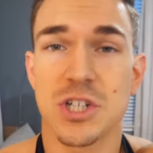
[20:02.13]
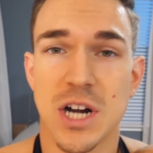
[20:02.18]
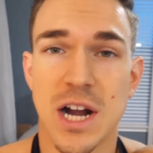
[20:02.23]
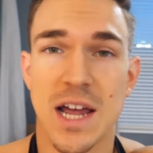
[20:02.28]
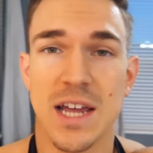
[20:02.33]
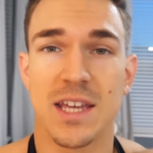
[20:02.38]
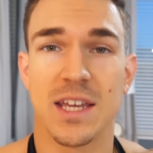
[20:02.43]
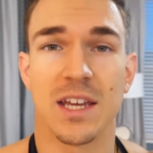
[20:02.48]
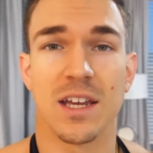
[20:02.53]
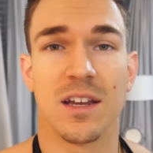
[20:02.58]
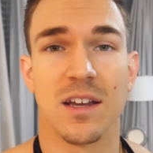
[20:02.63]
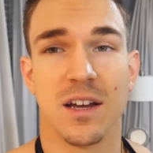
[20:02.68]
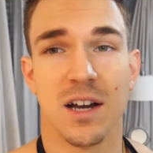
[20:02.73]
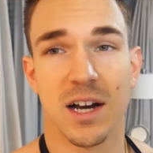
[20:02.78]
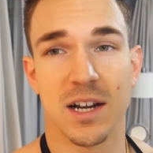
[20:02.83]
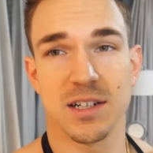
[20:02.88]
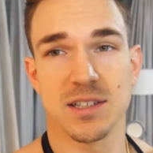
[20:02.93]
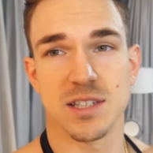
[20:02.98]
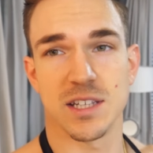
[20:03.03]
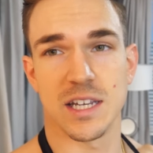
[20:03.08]
tracking.
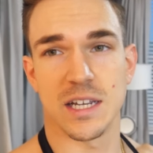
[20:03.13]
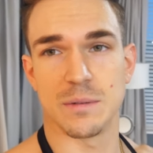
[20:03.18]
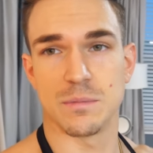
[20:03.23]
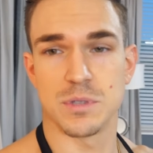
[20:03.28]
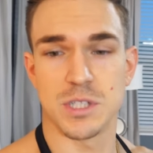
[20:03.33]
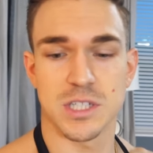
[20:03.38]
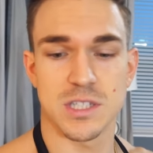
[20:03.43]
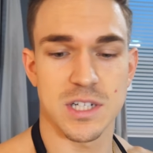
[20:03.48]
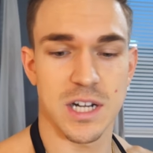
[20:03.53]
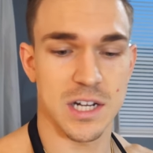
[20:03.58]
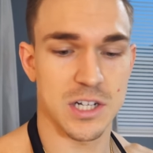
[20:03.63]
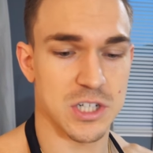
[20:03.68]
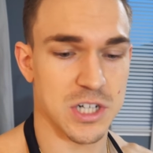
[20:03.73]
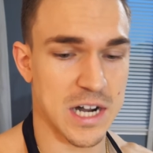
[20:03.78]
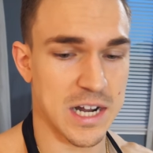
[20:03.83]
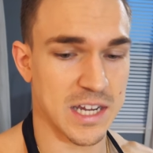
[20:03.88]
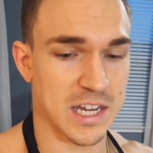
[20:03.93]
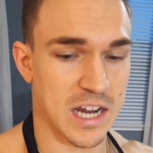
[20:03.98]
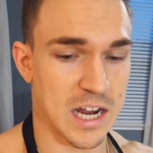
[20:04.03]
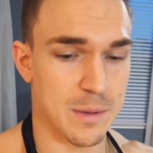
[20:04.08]
Honestly, I'm just not
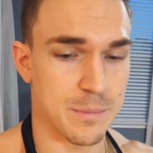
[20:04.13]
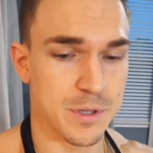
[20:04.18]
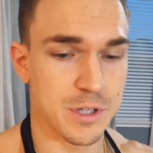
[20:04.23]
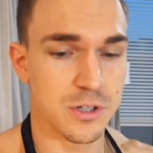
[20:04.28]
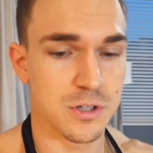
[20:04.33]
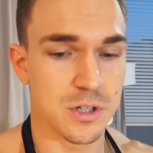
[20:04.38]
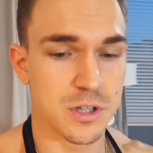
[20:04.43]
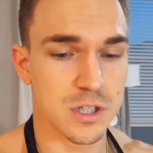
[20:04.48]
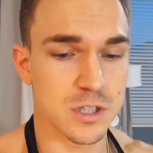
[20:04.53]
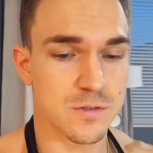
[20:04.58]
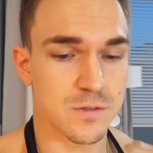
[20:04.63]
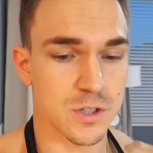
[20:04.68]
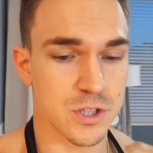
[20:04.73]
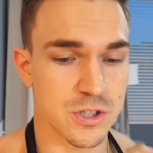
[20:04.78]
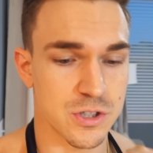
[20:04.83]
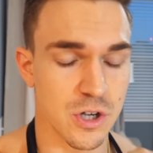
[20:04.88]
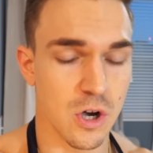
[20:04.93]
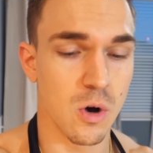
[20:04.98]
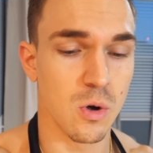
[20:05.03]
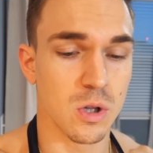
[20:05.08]
tracking. I've been doing this for
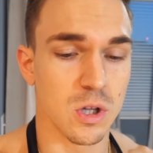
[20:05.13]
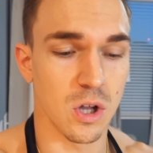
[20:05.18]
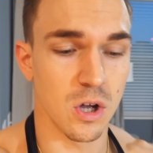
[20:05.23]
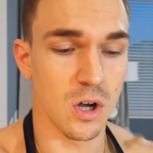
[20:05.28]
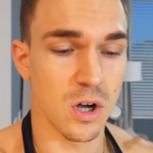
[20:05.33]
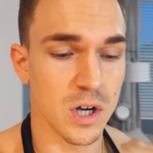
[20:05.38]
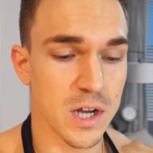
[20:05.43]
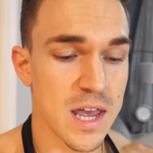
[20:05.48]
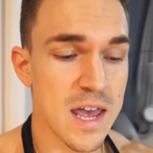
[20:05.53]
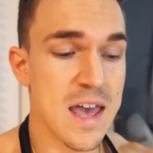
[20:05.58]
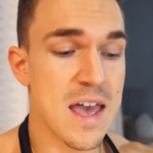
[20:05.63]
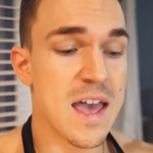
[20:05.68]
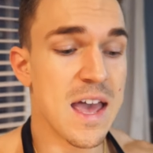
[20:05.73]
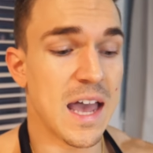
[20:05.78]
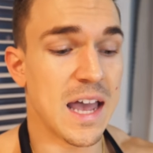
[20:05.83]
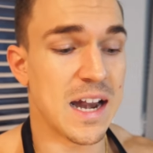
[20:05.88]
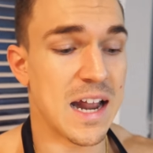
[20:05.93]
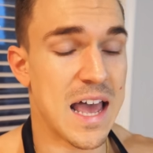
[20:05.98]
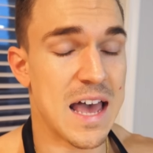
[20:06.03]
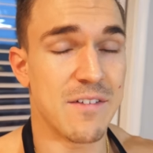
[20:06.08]
so long
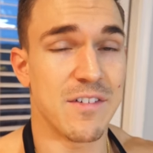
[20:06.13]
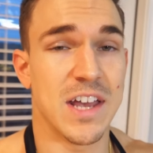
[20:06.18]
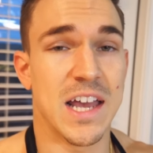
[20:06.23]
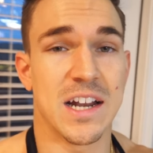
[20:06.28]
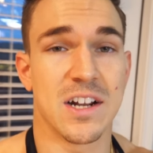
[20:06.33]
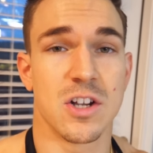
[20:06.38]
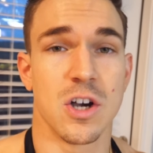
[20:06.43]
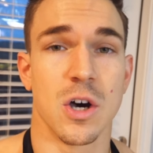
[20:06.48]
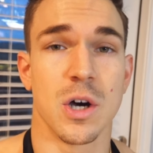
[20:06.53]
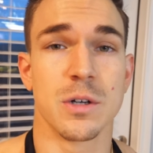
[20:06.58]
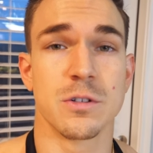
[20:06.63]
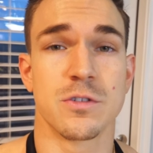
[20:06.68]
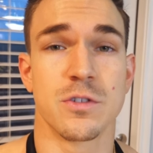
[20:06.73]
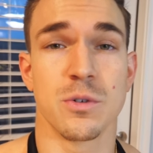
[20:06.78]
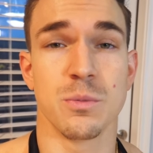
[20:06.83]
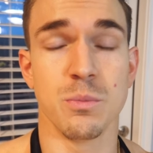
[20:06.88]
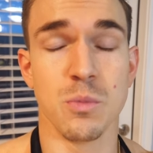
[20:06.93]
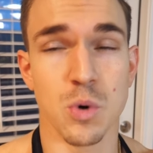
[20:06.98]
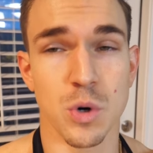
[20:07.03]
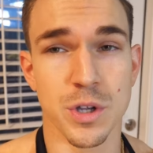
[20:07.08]
and I haven't had carbs
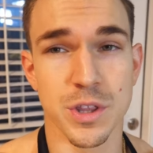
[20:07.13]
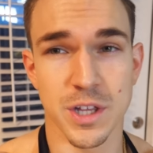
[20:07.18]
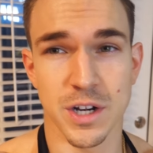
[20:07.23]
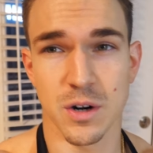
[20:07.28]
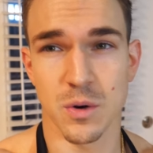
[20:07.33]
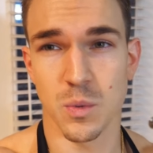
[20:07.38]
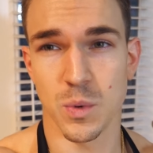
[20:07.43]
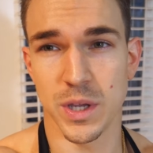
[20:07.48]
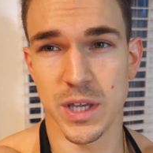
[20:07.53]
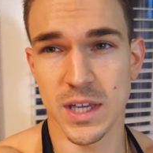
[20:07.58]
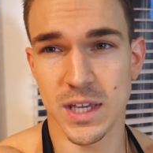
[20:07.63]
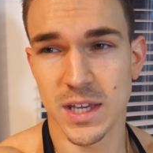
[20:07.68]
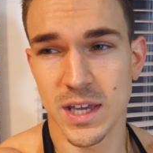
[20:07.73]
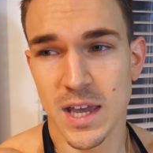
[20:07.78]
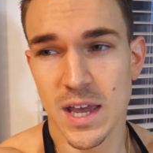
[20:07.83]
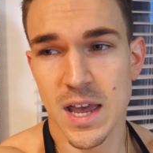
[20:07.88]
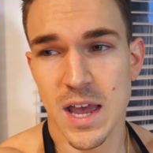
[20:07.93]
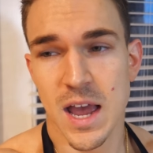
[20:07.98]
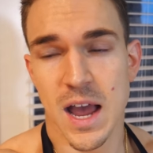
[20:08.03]
for more than a week.